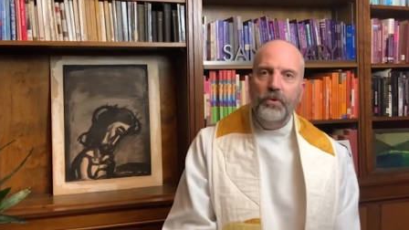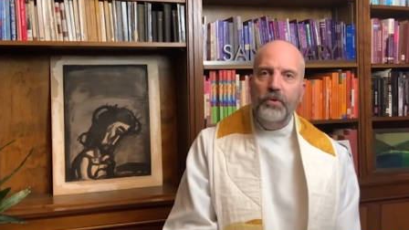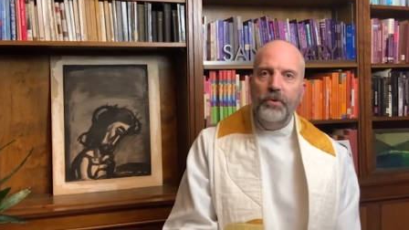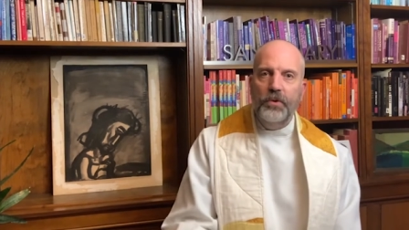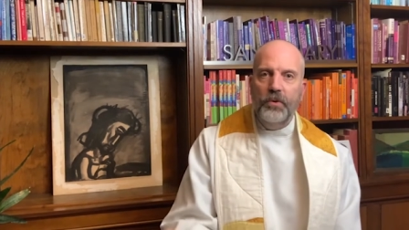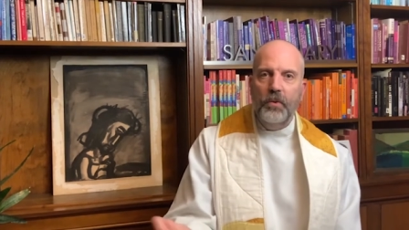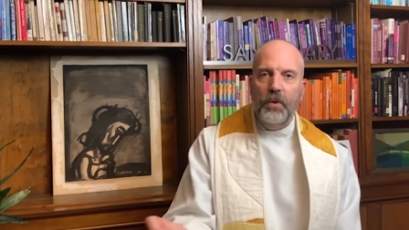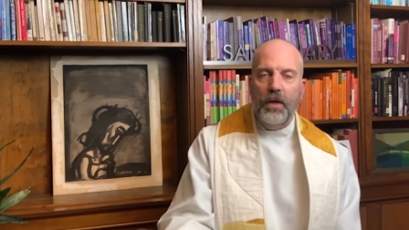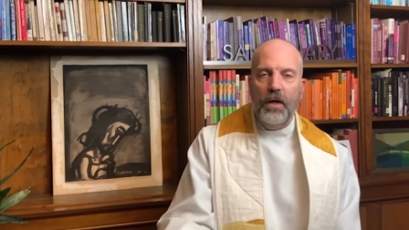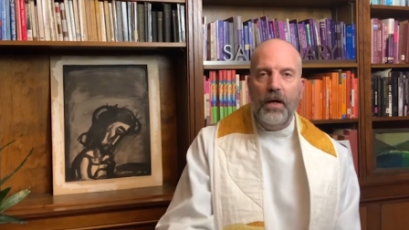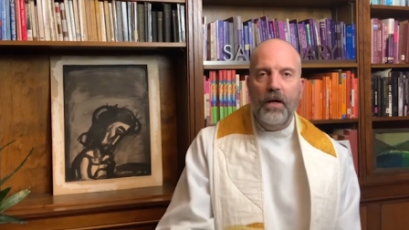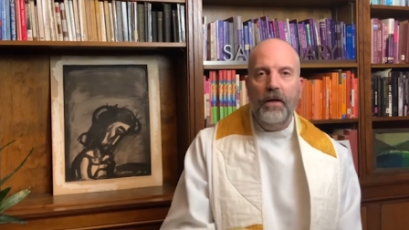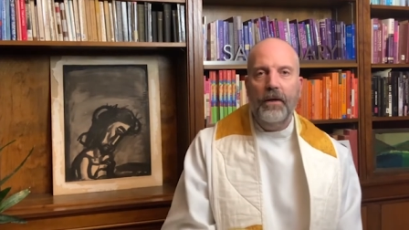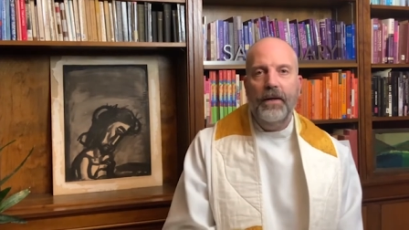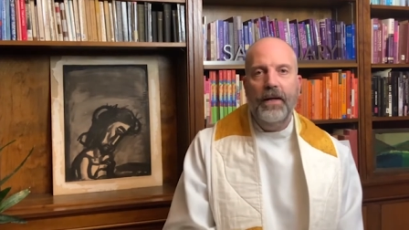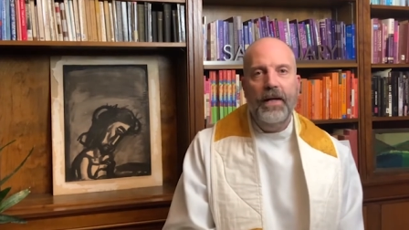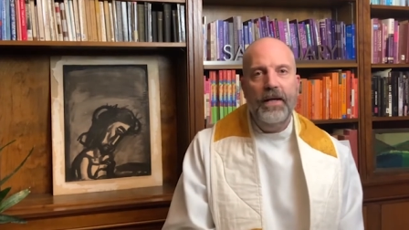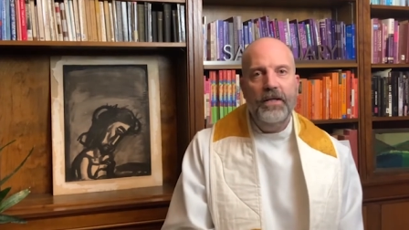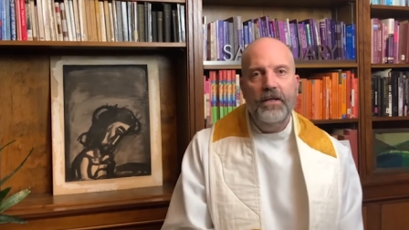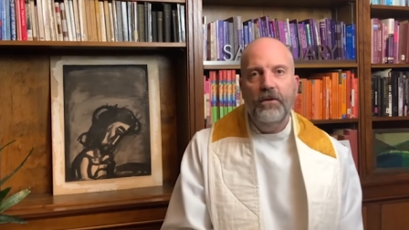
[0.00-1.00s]
who you are
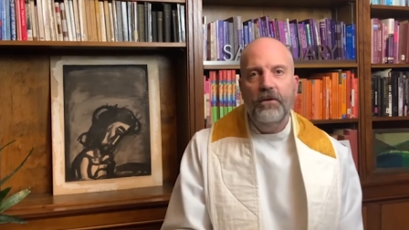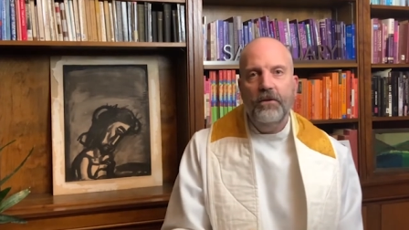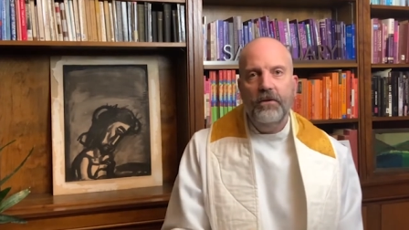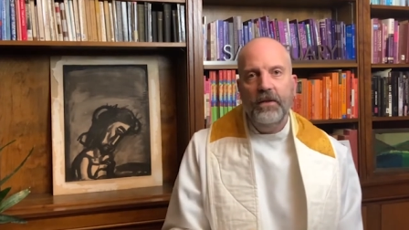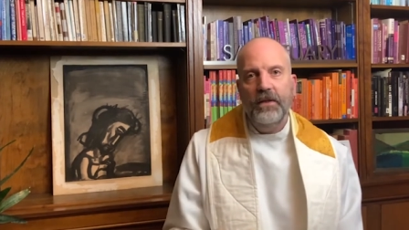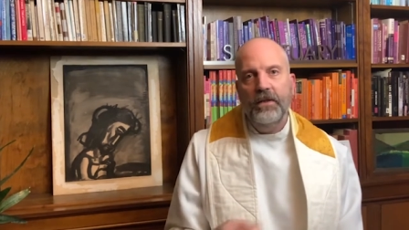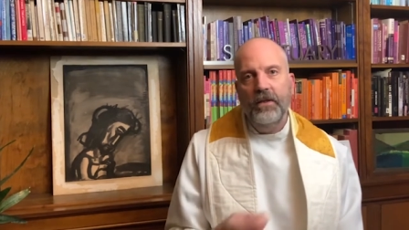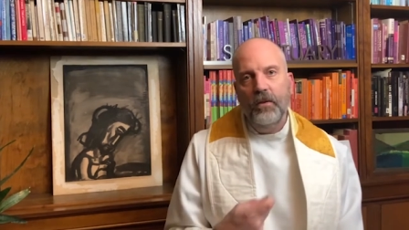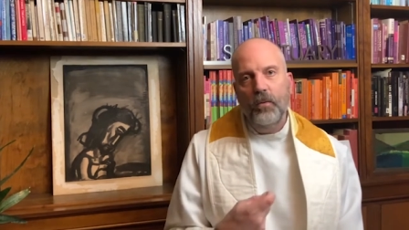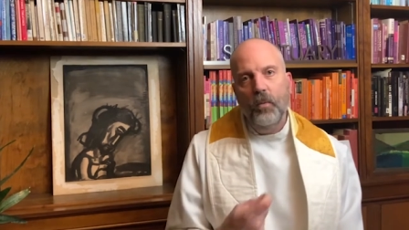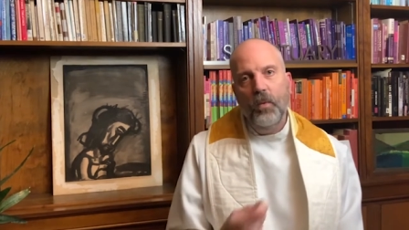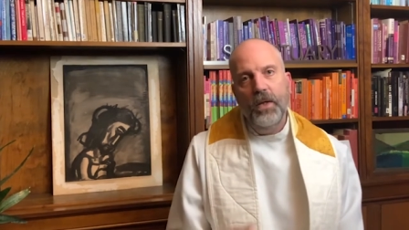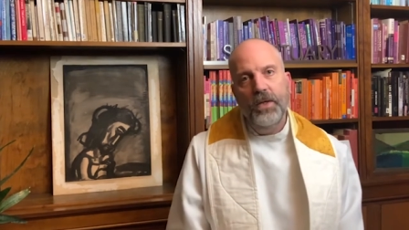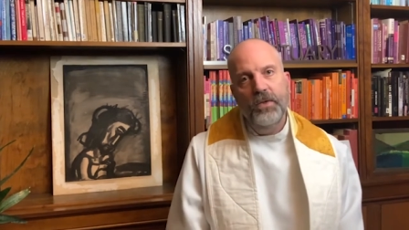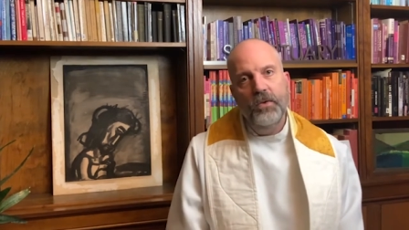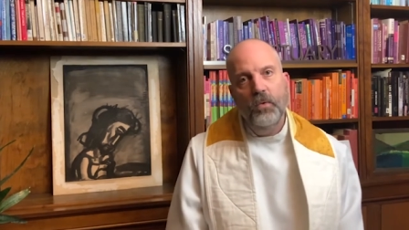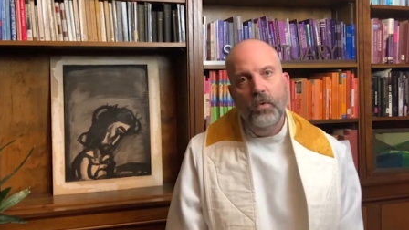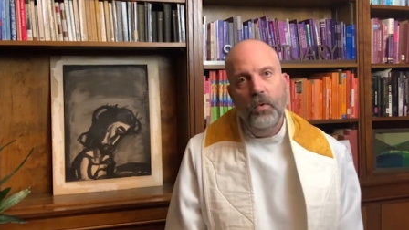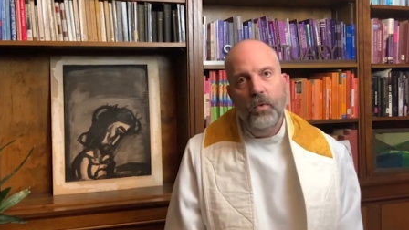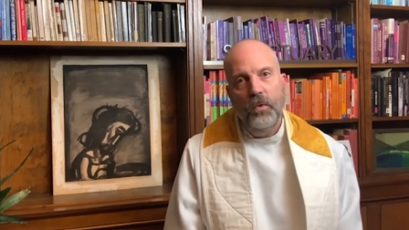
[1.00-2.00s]
and how you think and what
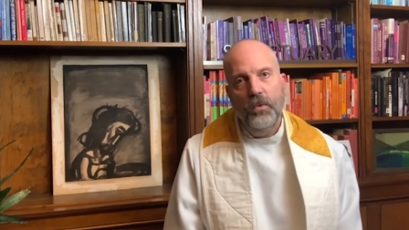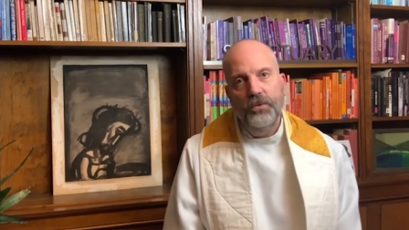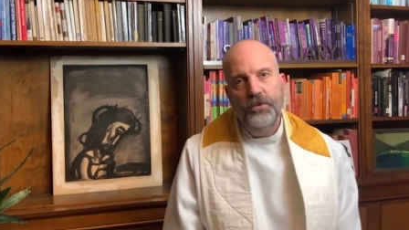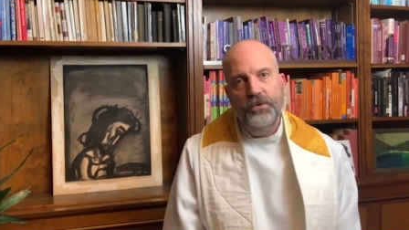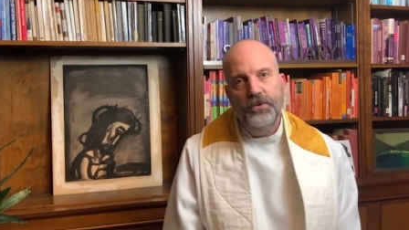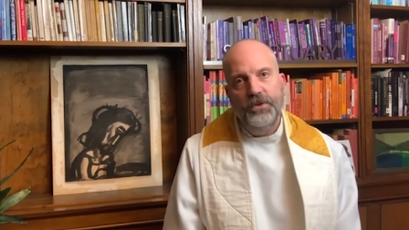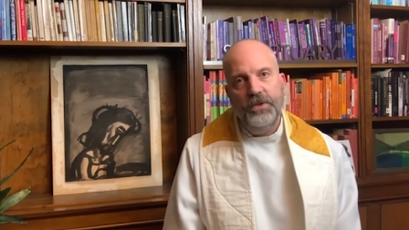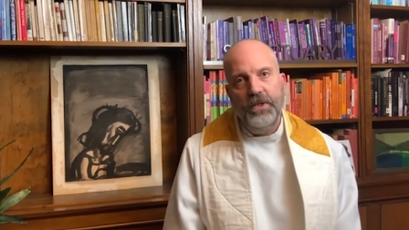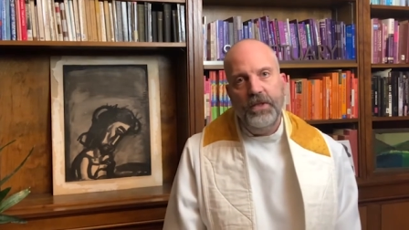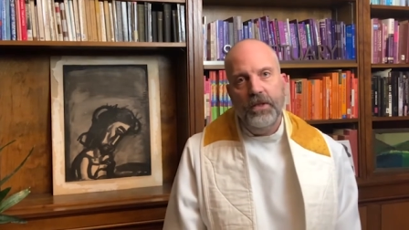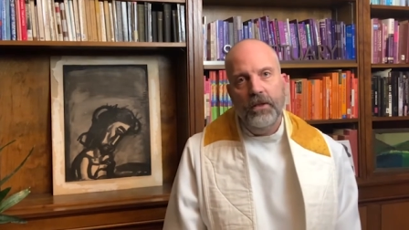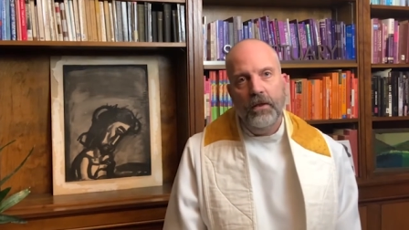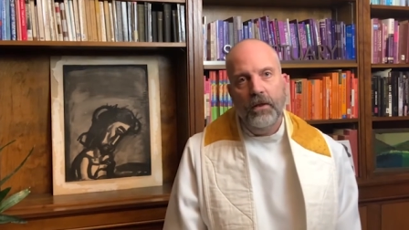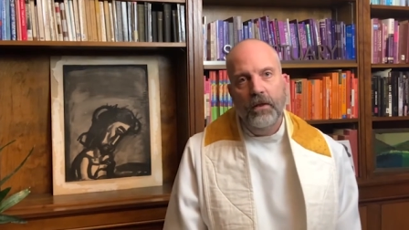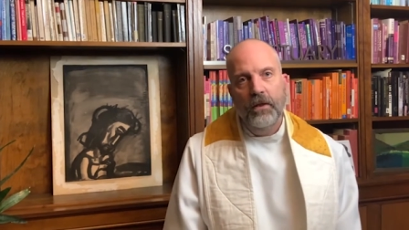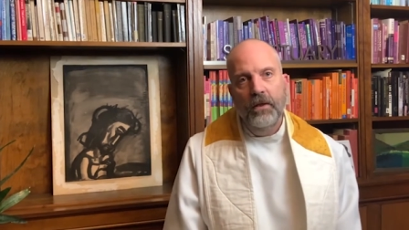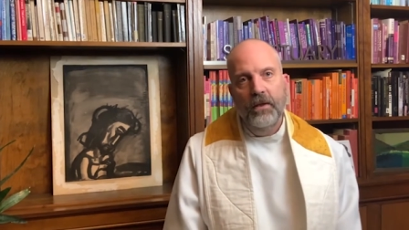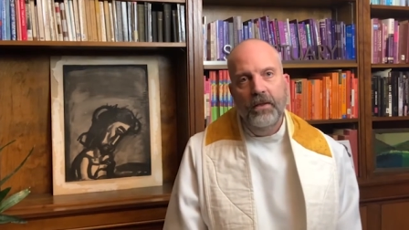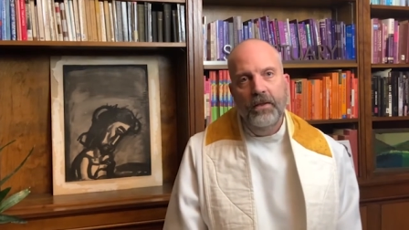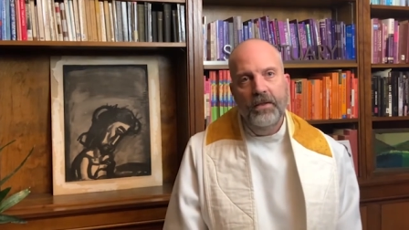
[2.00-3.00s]
you hold dear,